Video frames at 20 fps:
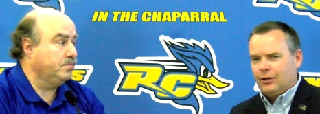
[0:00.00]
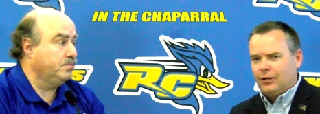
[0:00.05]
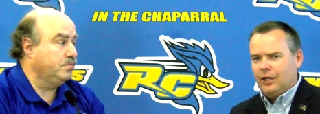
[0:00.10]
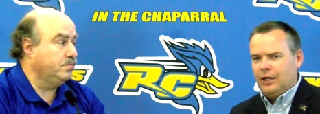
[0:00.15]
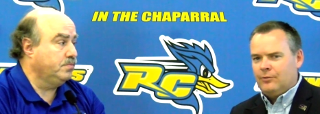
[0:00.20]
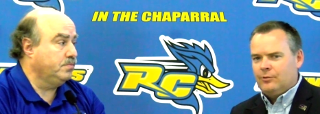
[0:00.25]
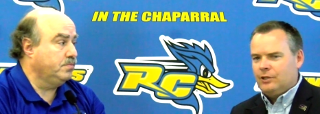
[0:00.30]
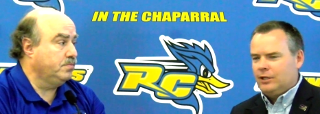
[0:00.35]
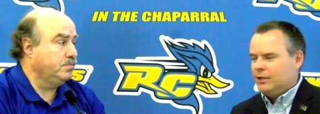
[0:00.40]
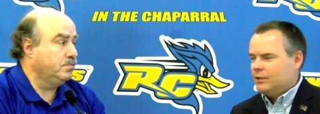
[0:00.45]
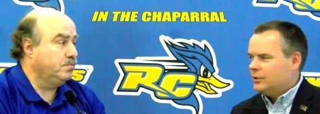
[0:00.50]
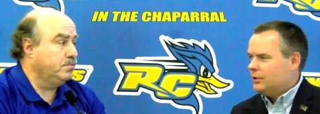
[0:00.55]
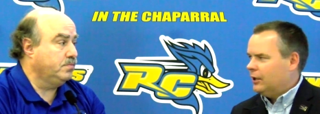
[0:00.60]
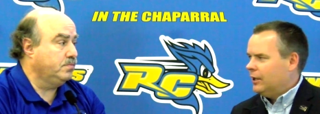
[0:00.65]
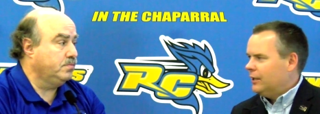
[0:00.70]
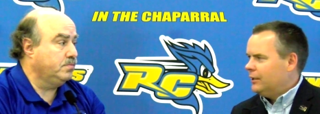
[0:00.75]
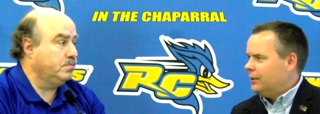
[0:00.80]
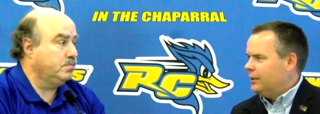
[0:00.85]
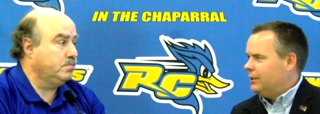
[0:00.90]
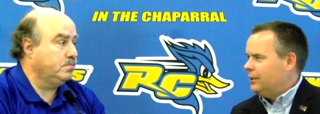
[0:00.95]
Speaker 1: Claims he doesn't
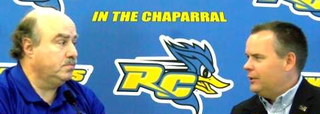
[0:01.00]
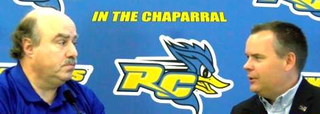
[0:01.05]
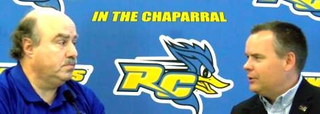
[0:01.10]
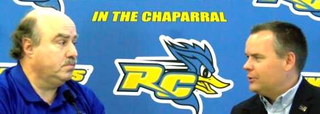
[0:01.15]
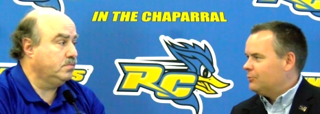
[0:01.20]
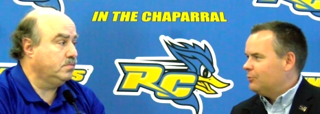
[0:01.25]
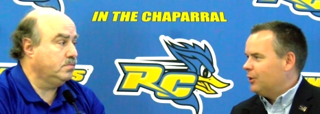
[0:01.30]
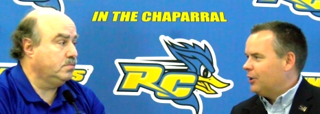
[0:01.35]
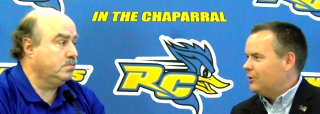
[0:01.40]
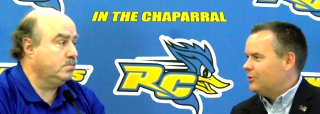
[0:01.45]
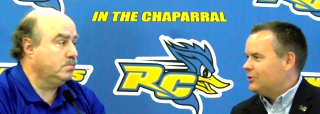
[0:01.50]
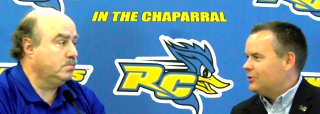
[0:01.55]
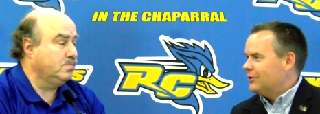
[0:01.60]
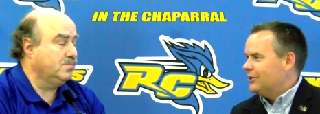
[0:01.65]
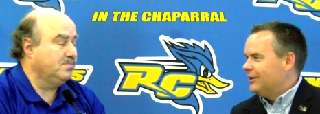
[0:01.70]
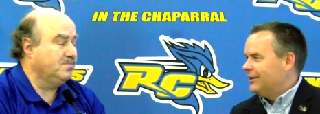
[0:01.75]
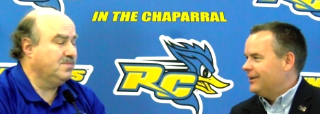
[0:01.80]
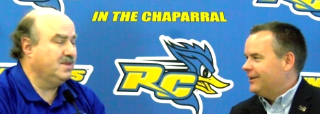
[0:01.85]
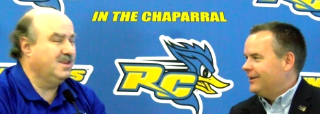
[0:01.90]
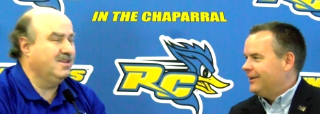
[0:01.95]
like the heat as much,
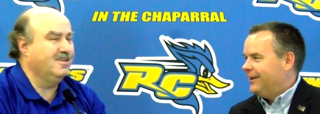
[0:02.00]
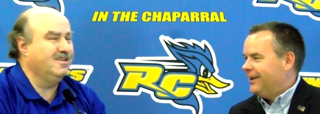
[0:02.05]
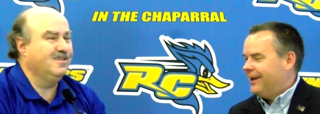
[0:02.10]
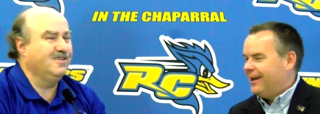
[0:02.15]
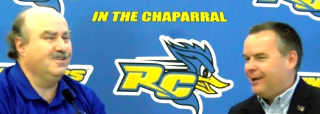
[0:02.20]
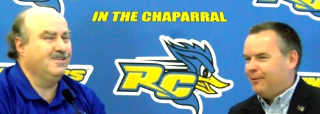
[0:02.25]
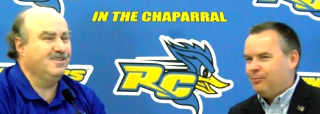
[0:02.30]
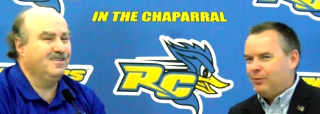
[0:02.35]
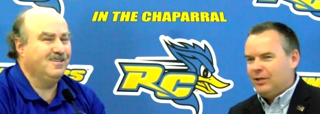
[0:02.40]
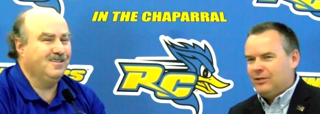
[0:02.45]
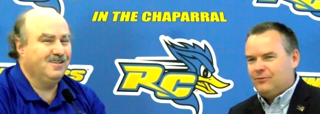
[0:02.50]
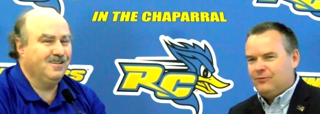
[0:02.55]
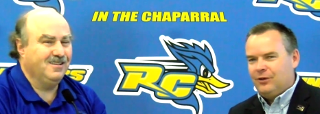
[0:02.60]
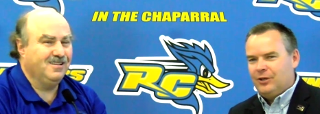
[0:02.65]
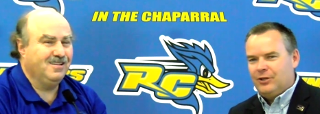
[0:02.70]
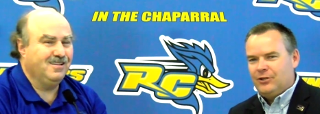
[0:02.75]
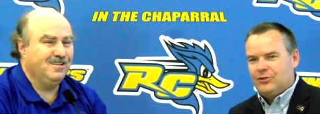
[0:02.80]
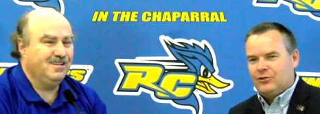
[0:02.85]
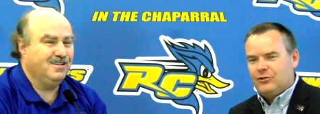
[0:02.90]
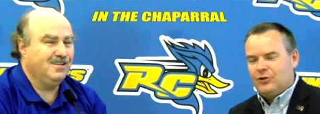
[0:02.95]
uh, but
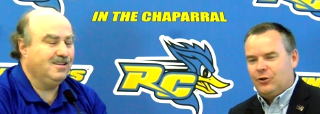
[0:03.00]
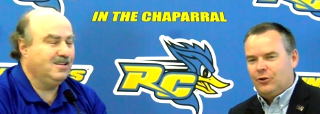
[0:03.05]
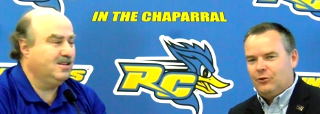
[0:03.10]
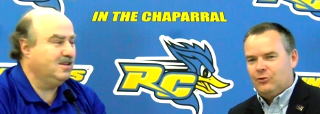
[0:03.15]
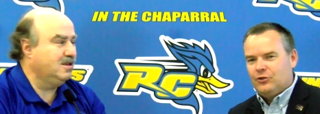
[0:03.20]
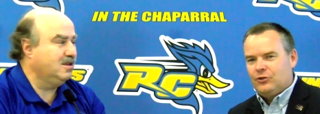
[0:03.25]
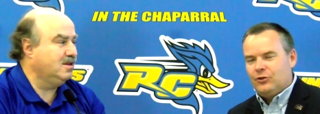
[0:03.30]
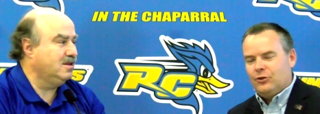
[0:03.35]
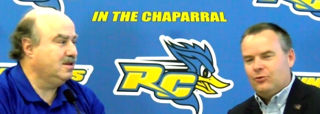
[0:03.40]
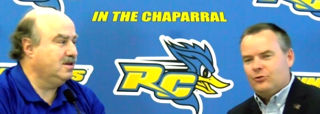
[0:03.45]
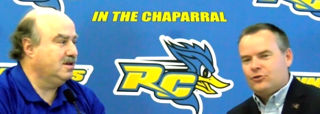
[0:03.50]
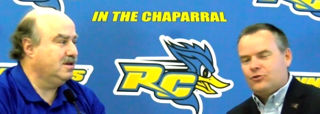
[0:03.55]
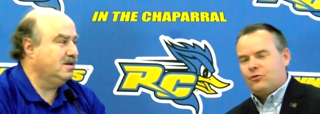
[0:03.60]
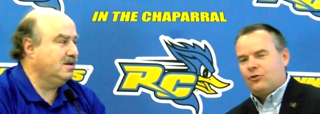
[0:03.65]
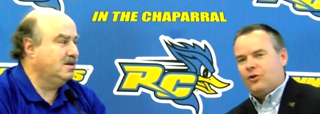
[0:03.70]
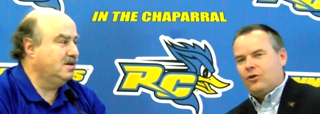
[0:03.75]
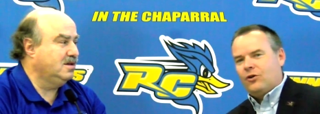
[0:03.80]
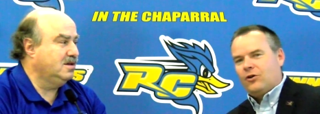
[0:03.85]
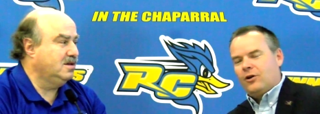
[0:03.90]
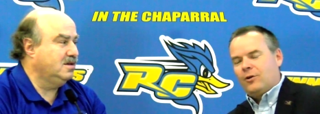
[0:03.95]
finished so so
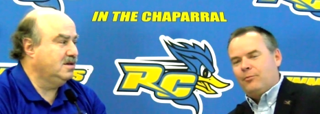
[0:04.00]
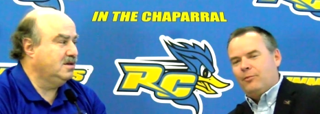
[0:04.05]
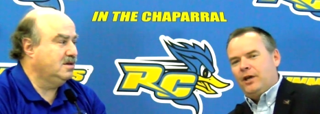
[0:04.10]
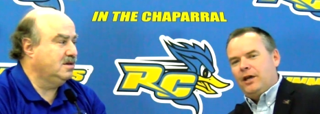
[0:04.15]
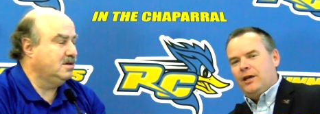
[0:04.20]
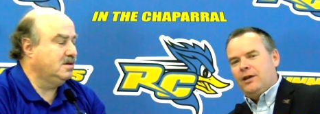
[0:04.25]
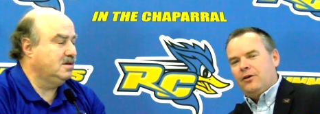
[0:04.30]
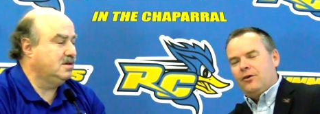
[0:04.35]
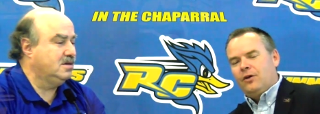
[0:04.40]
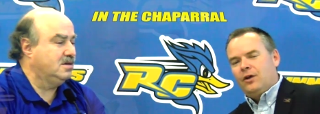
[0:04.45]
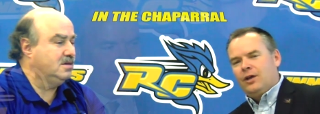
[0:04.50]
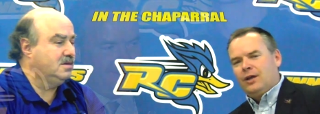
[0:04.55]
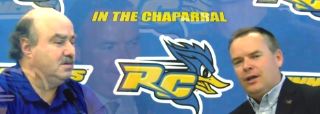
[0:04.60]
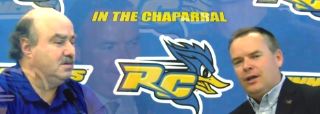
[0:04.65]
strong. Our male